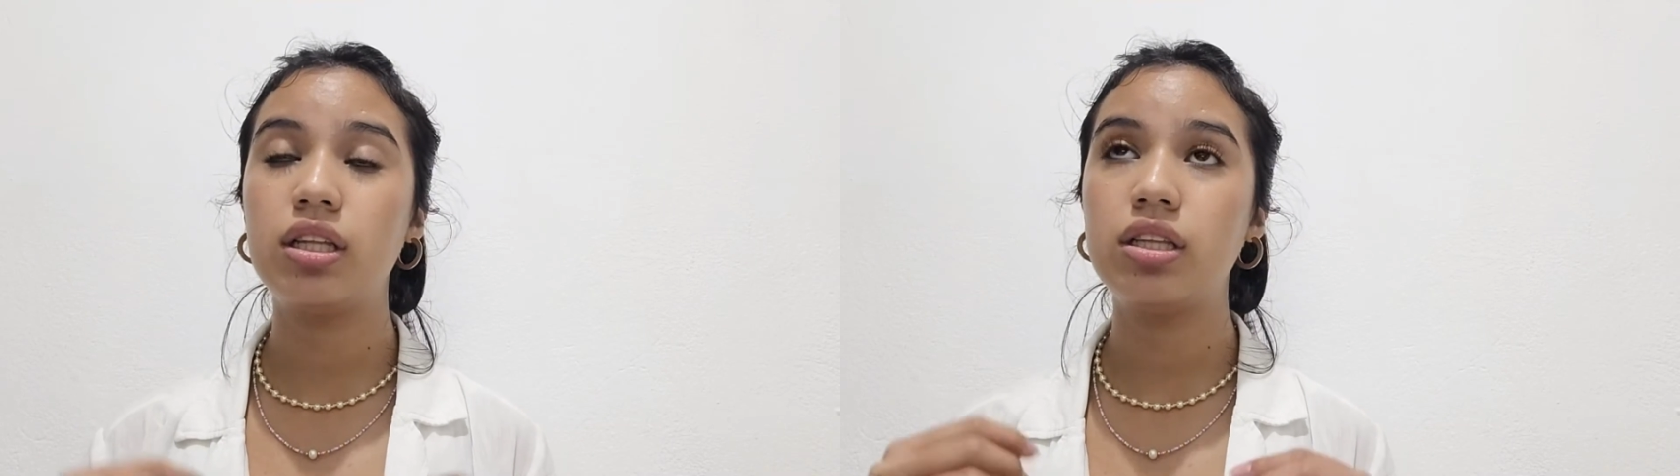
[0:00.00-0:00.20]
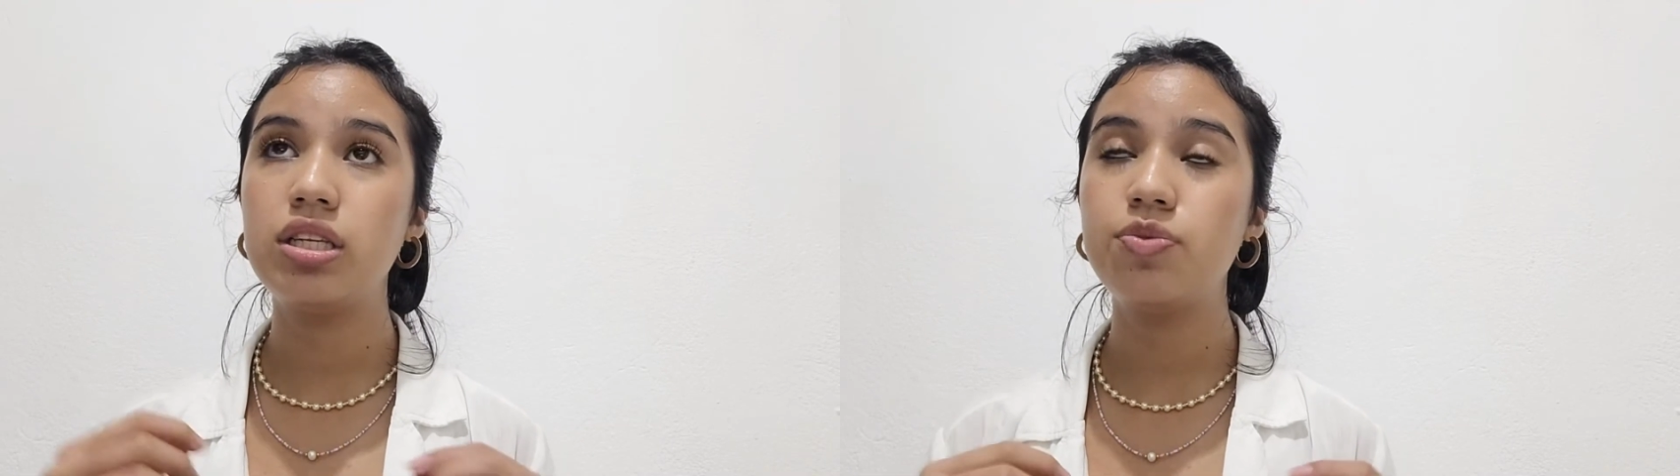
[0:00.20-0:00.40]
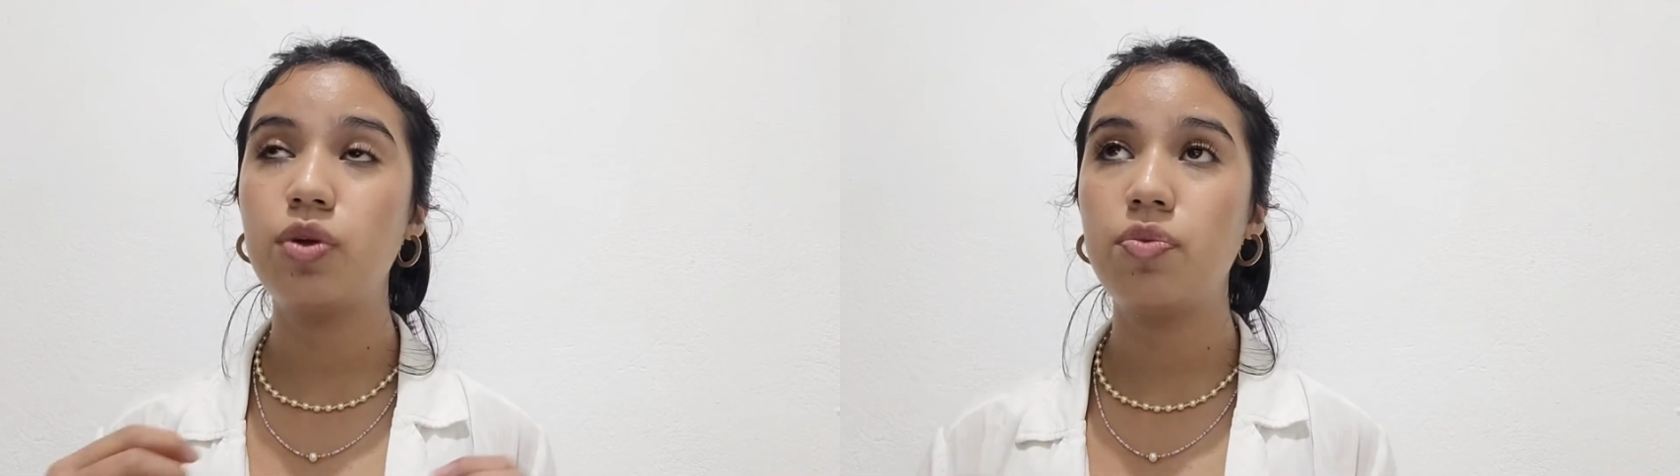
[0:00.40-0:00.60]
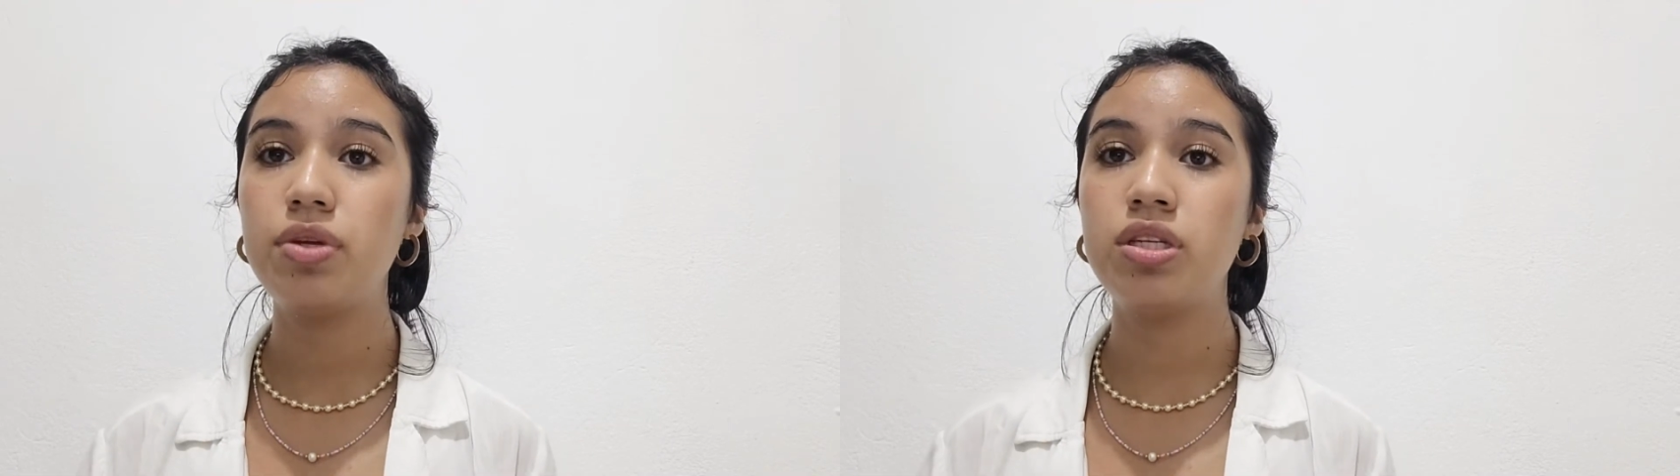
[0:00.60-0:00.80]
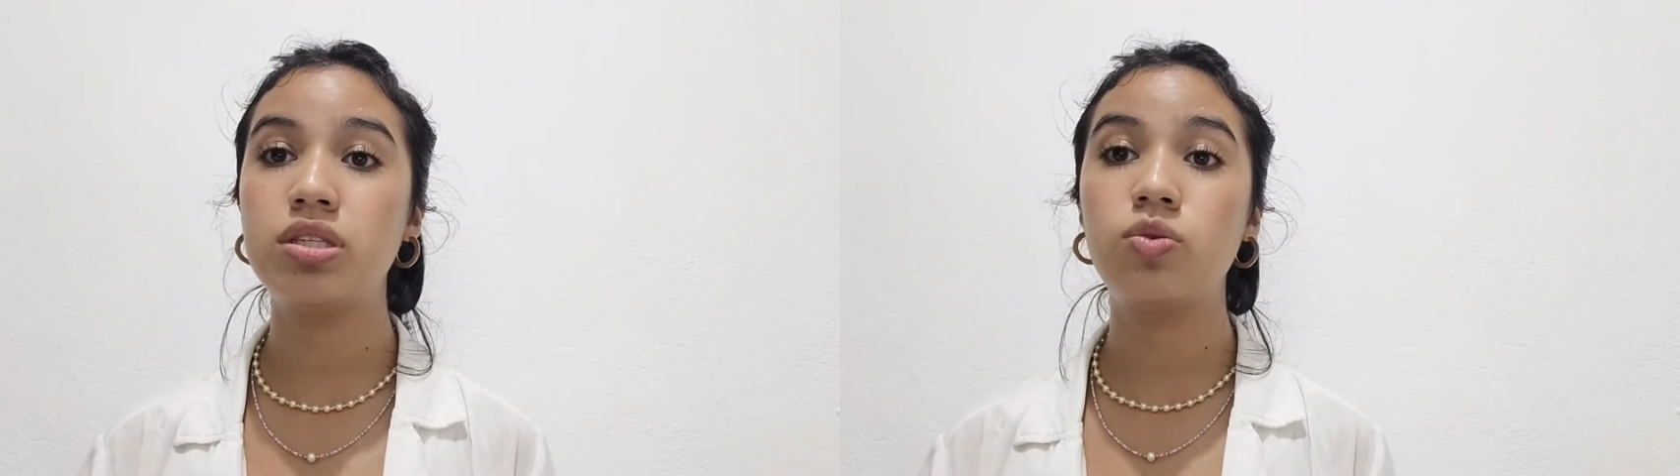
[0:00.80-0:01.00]
this
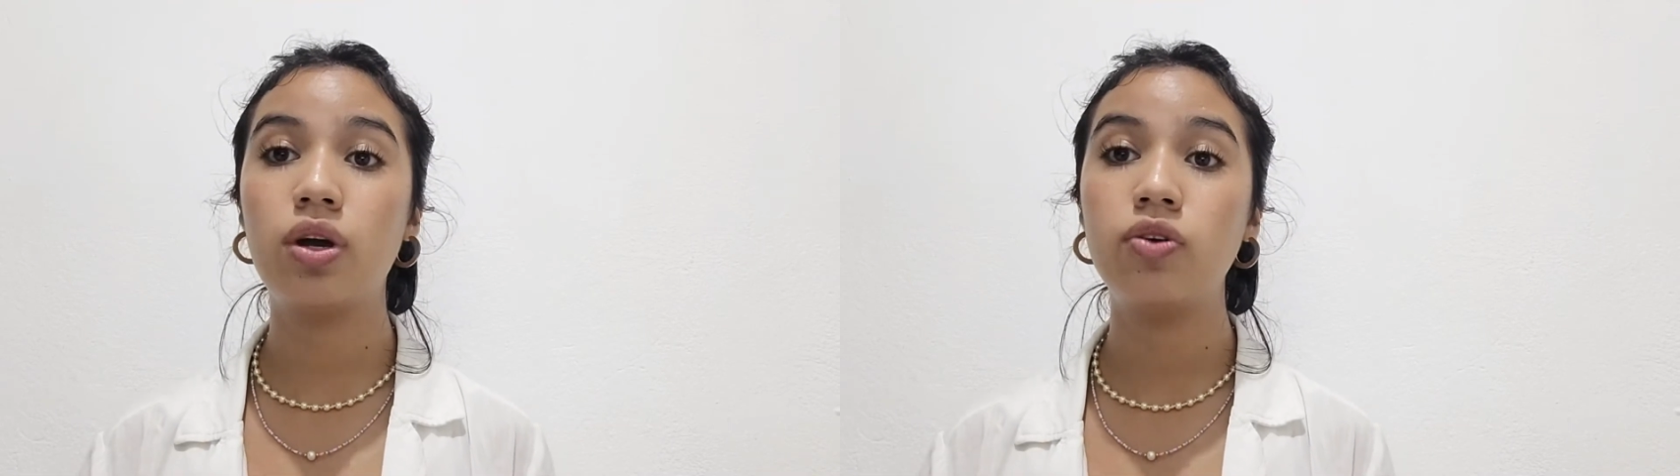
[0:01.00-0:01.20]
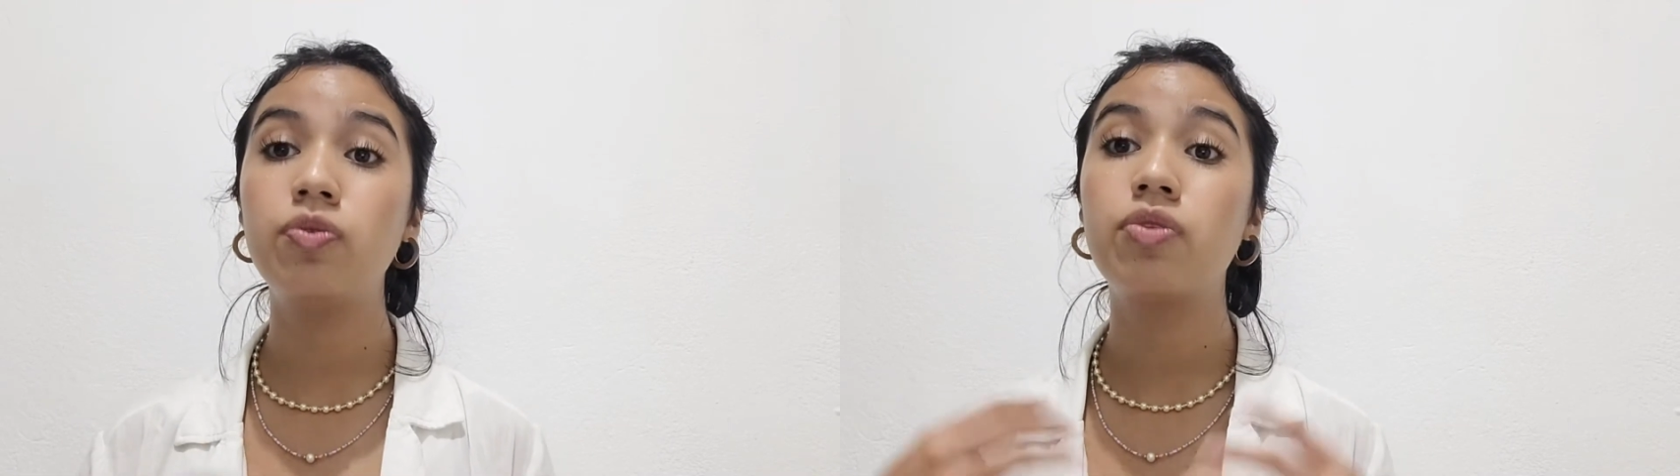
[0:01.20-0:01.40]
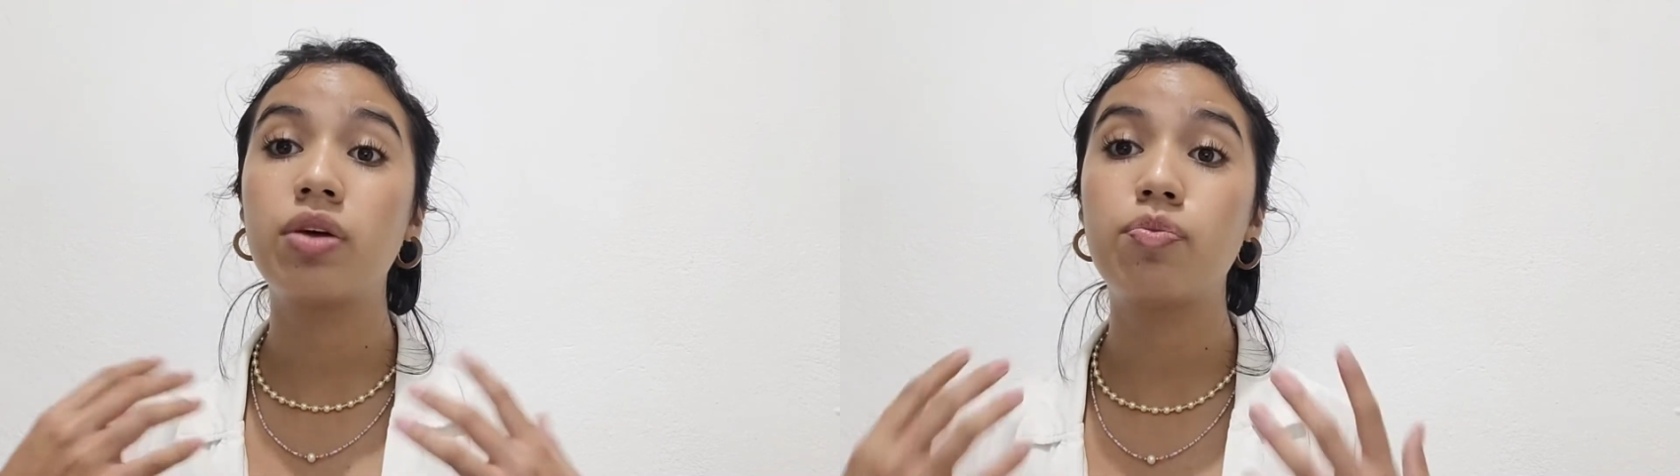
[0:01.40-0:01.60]
monument is one of the